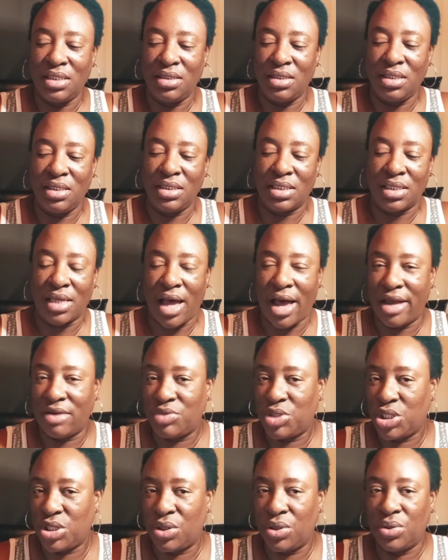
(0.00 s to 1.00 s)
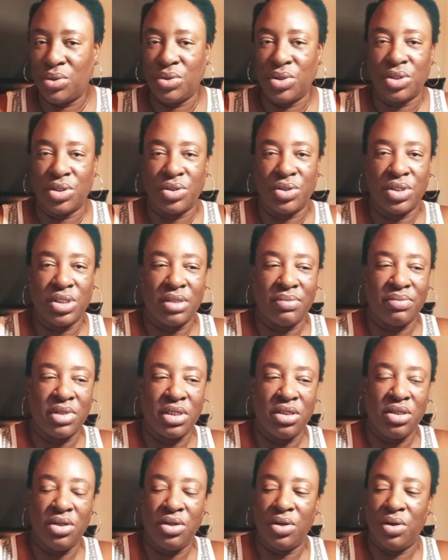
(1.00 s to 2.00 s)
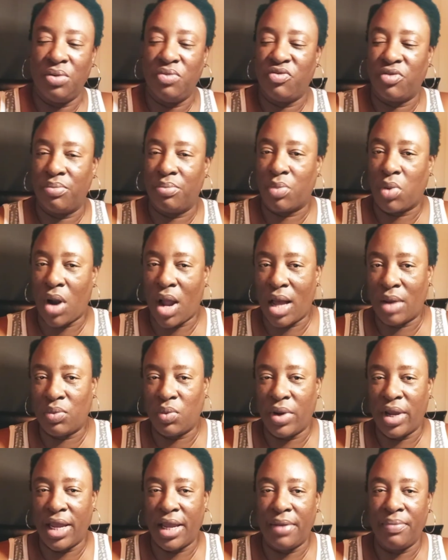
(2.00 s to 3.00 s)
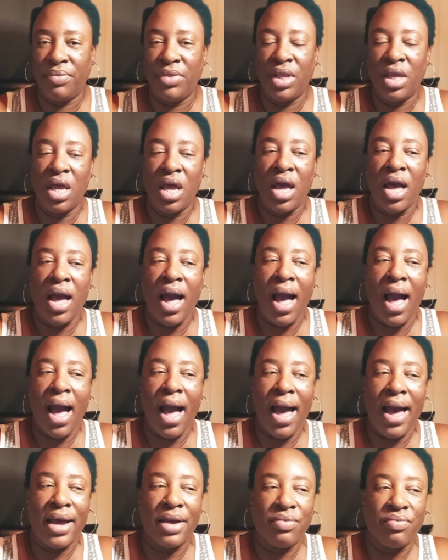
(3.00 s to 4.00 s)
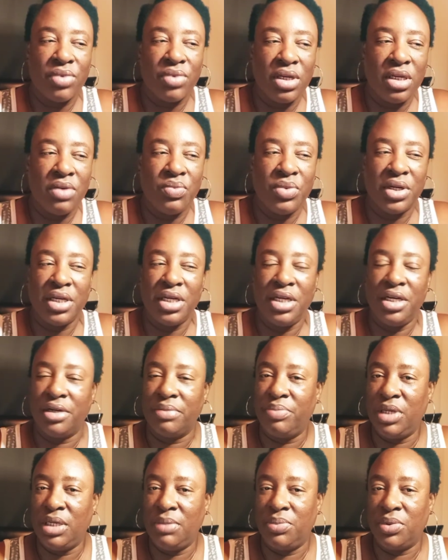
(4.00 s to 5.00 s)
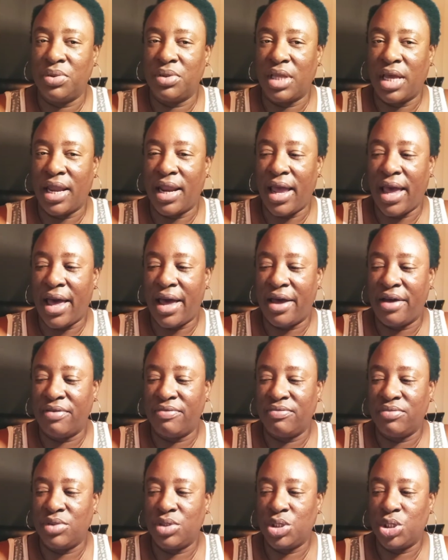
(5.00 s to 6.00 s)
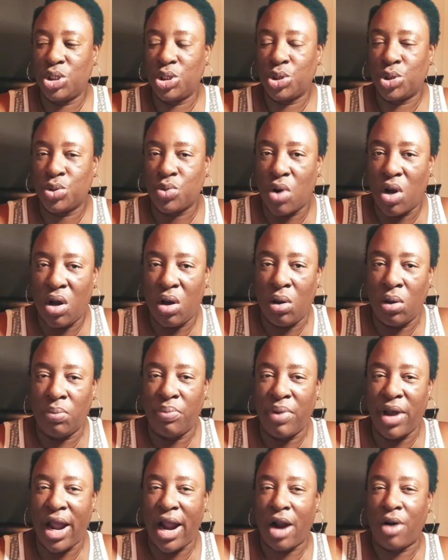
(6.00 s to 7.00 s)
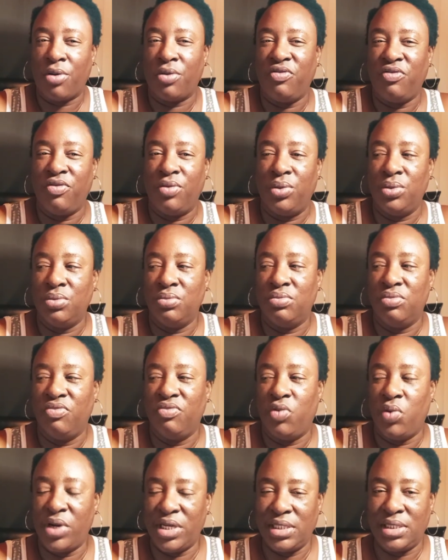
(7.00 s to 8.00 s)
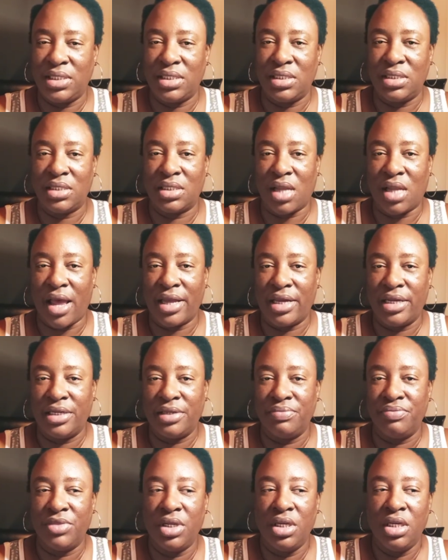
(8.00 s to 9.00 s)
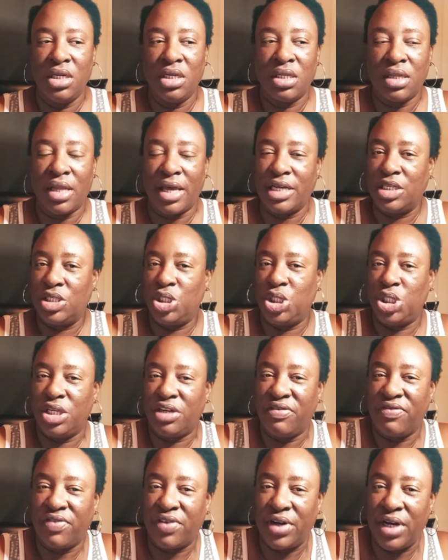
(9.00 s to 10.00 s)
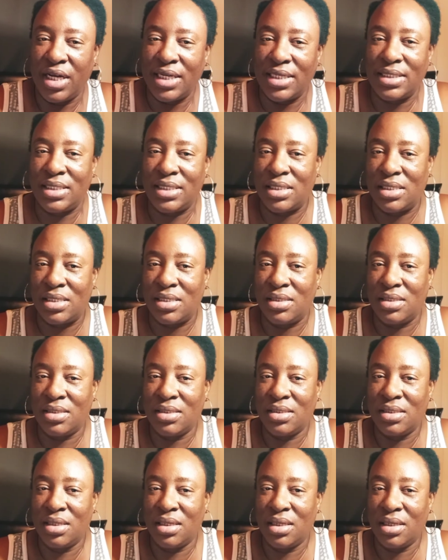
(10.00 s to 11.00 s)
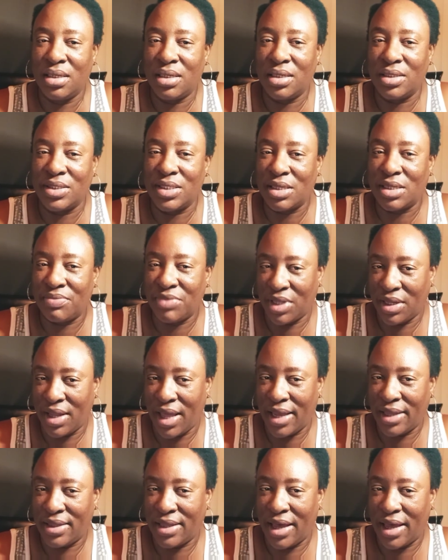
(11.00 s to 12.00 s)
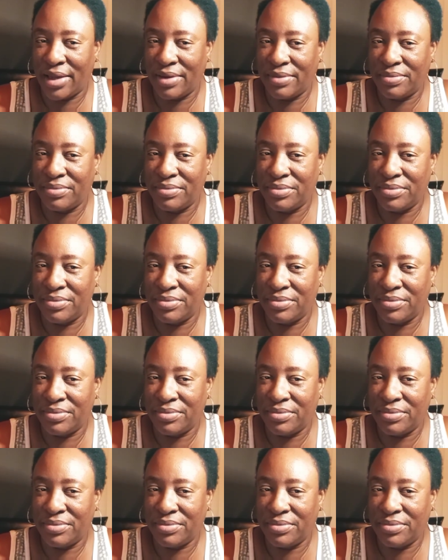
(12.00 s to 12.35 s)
these live shows or something, from Broadway, I really want to hear people that have strong, powerful voices, like a Jennifer Hudson or something like that.